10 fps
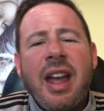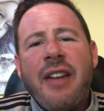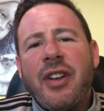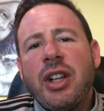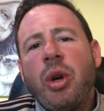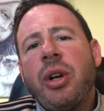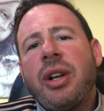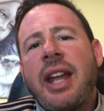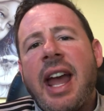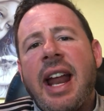If a
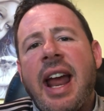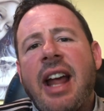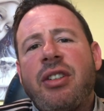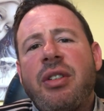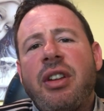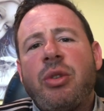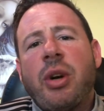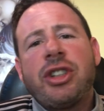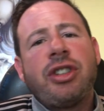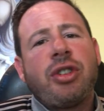lawyer can't answer these
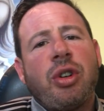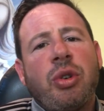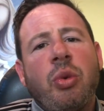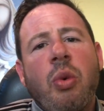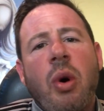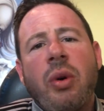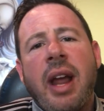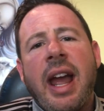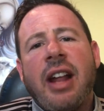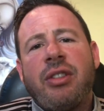questions or won't
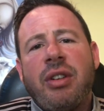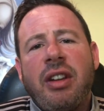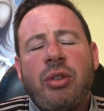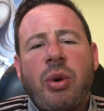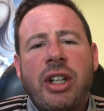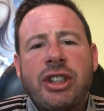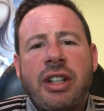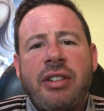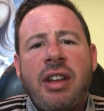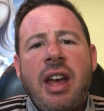answer these
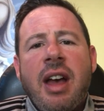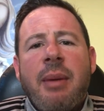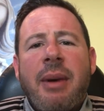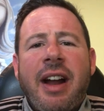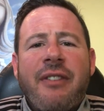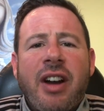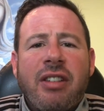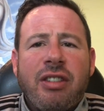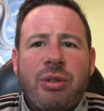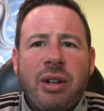questions, my
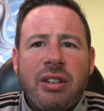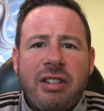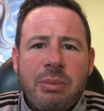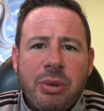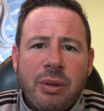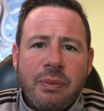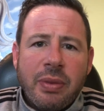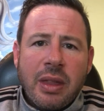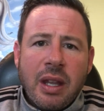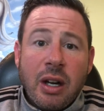advice is real simple.
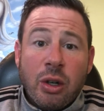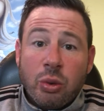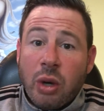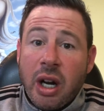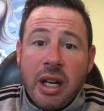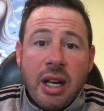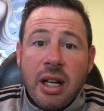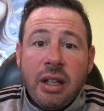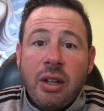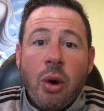Run,
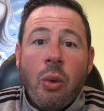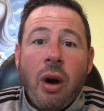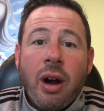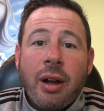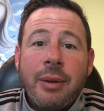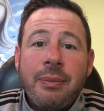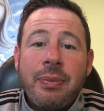don't walk.